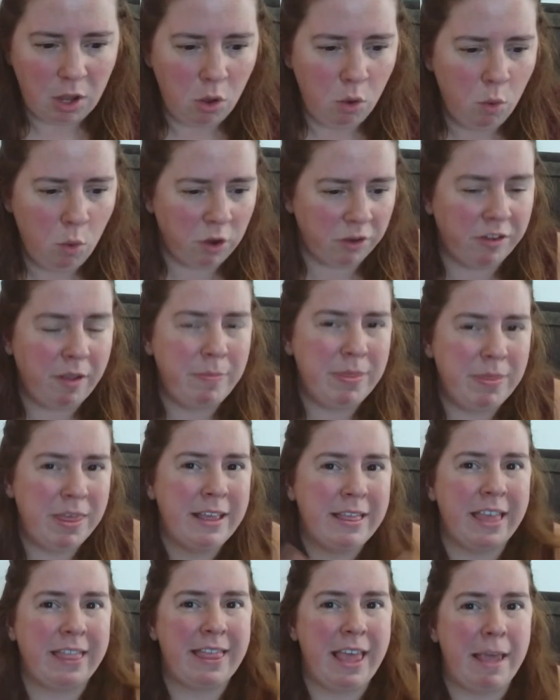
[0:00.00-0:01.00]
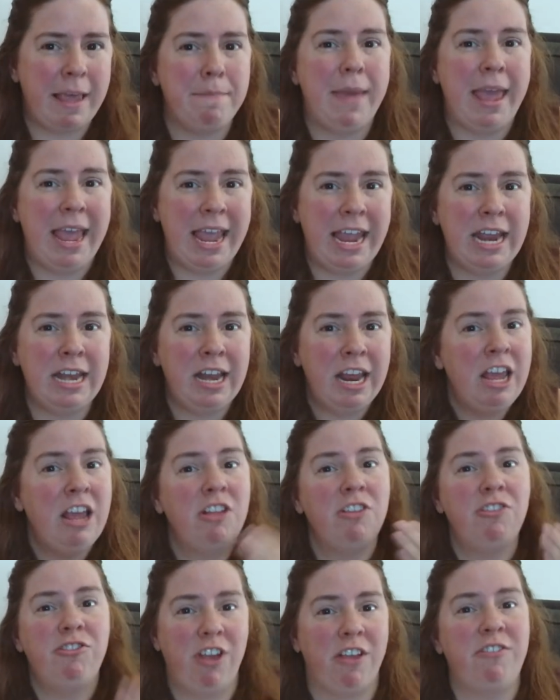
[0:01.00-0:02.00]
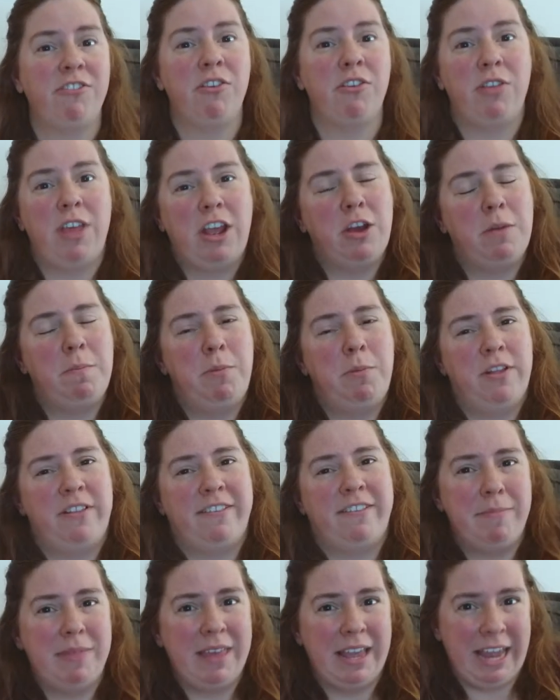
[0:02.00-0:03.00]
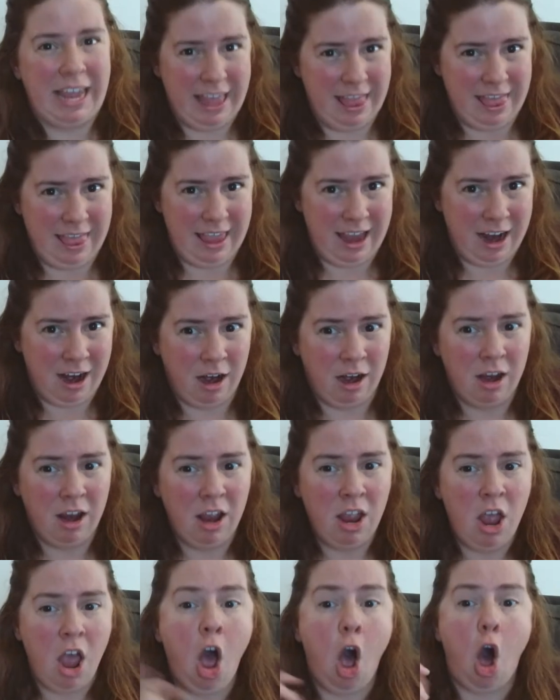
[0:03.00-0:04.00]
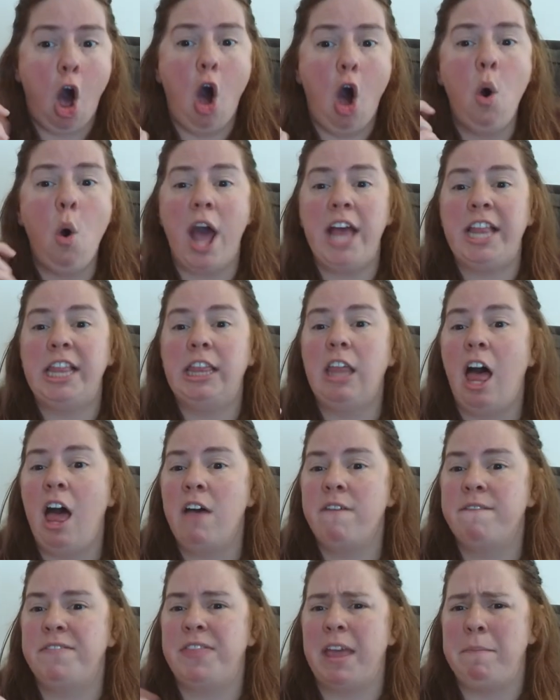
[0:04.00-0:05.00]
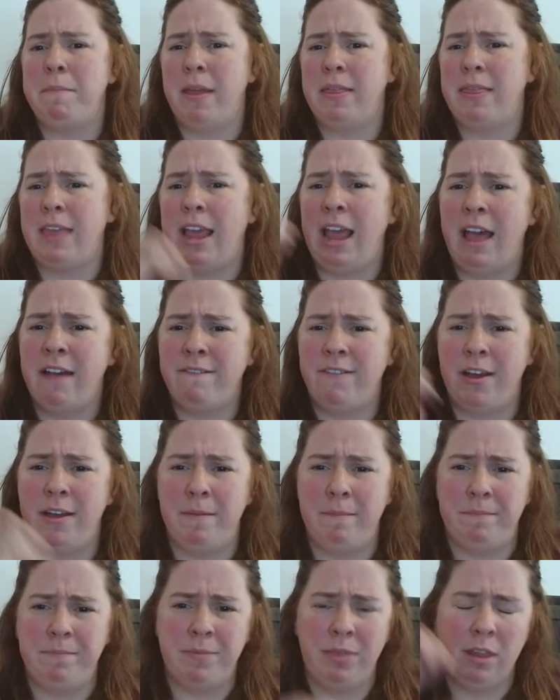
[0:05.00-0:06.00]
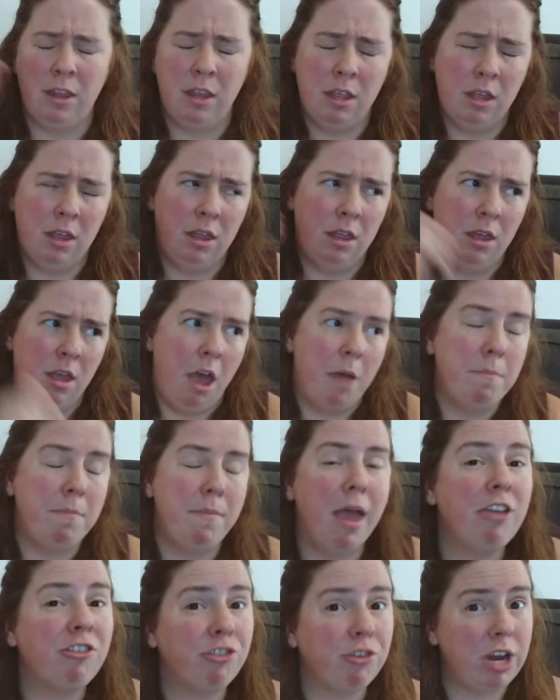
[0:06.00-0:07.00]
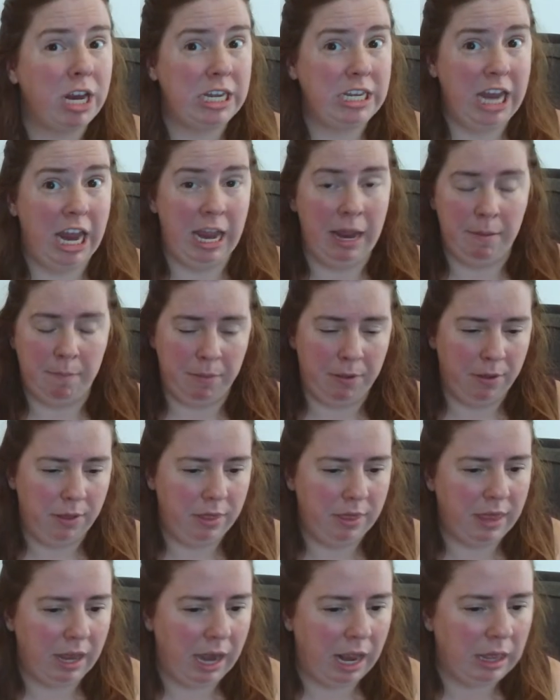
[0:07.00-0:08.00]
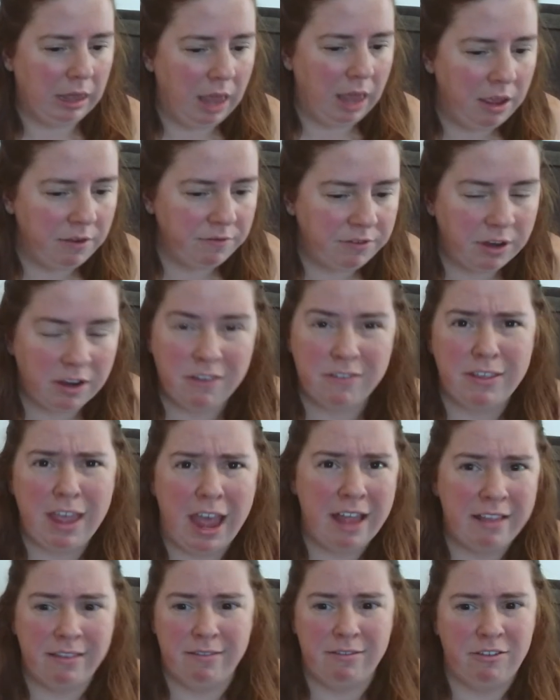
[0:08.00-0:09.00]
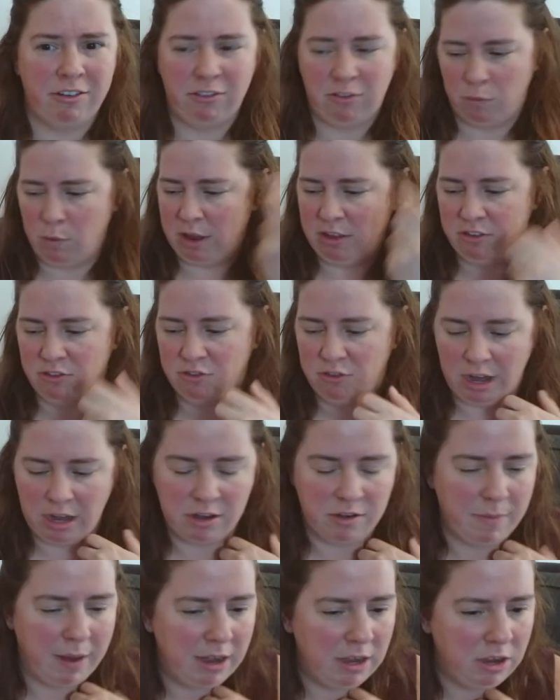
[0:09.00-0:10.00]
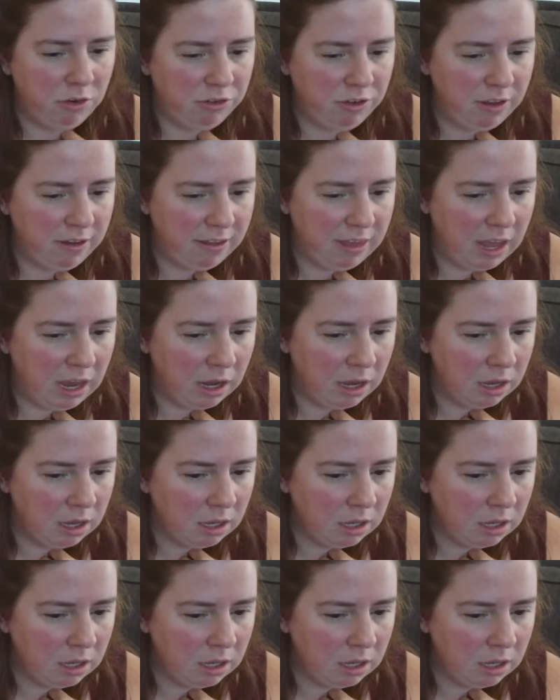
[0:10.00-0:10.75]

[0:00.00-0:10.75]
or something that they made just so they could put something in there. Oh, I love they they have um a measuring tape that I loved because that just went straight into my notions thing.